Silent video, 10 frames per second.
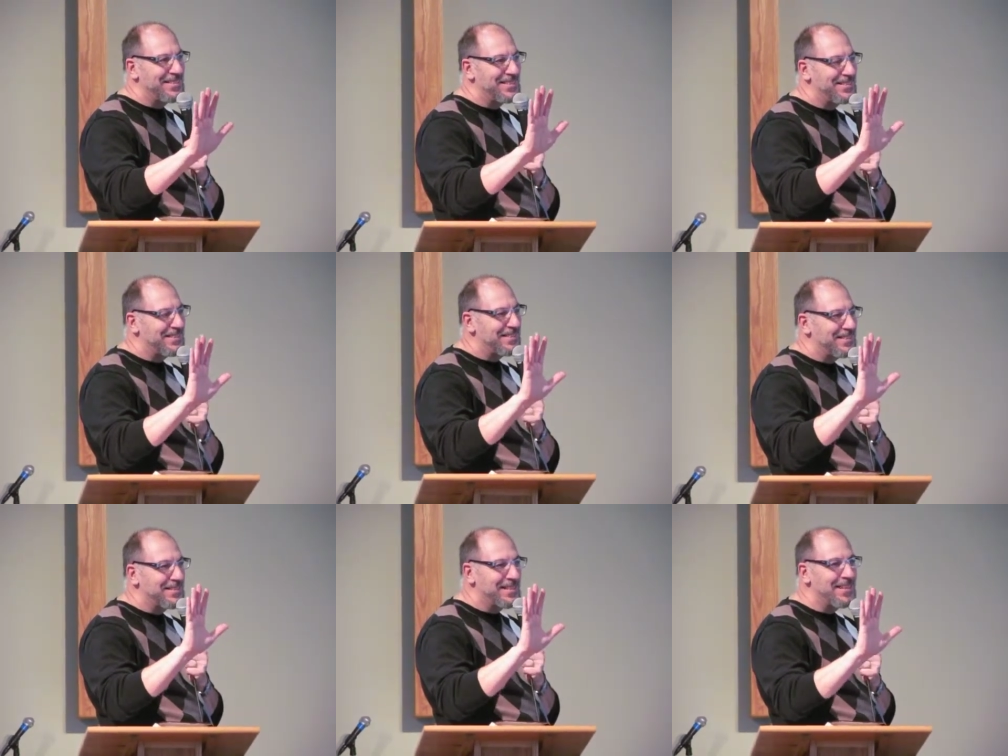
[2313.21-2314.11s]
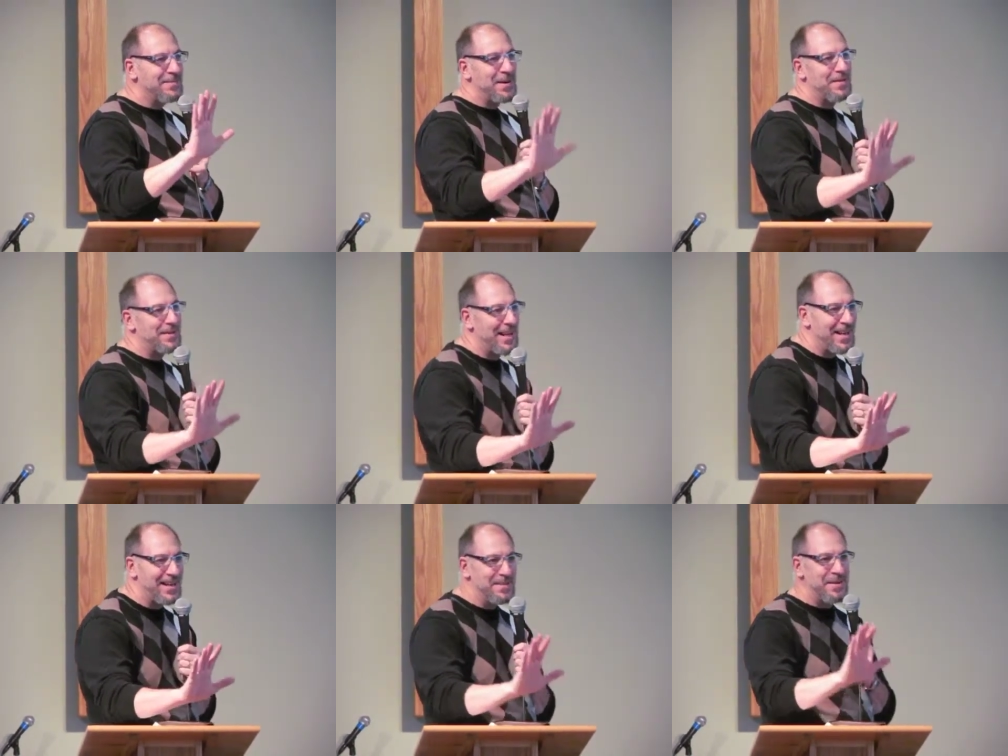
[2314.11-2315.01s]
Just think about
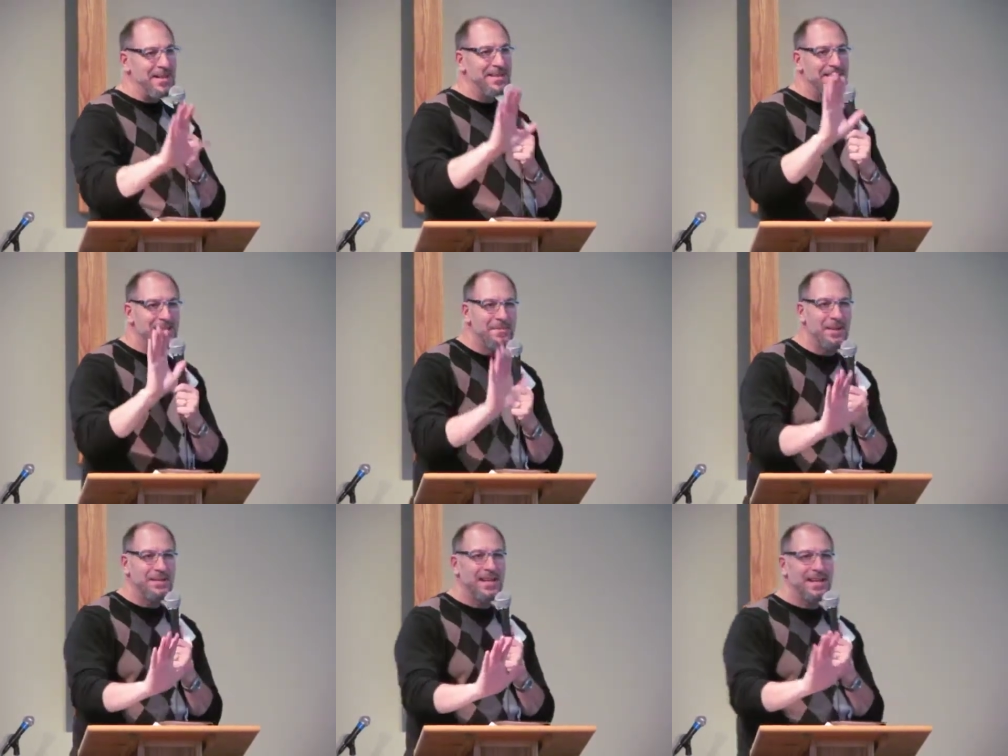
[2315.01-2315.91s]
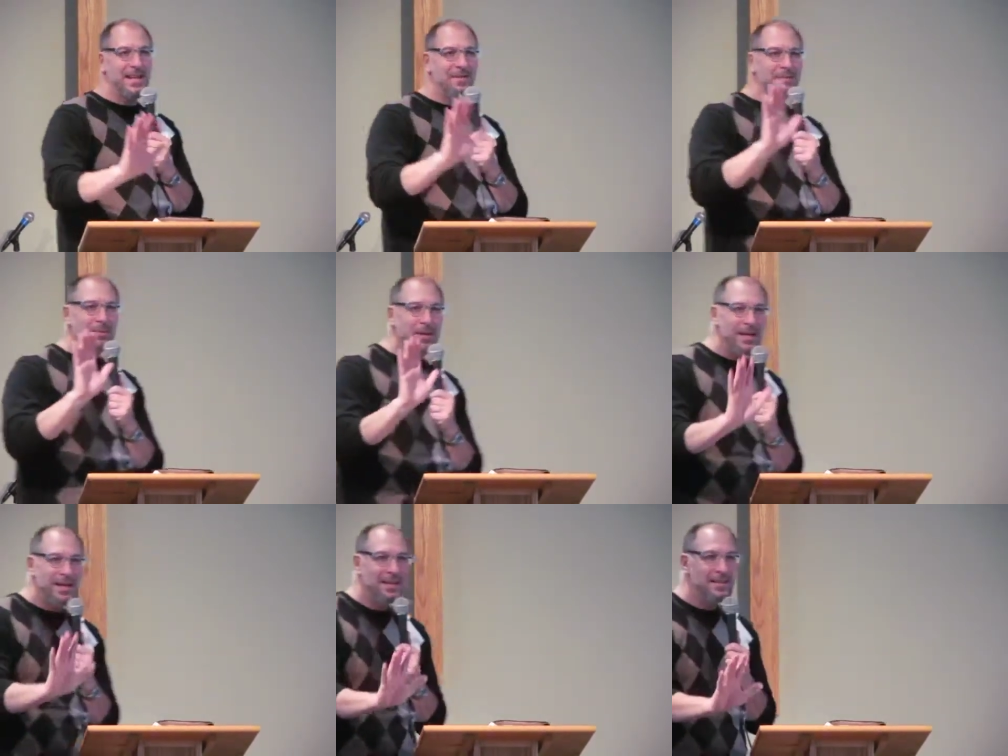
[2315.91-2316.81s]
that. Amen. Think about that. Now we
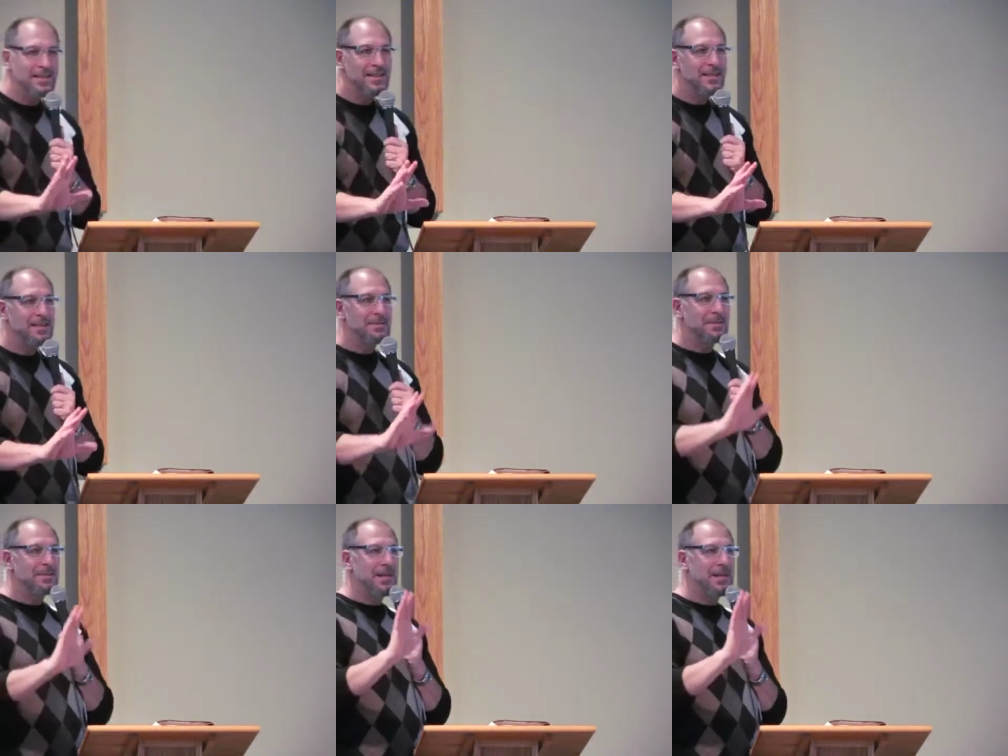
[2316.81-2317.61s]
pray for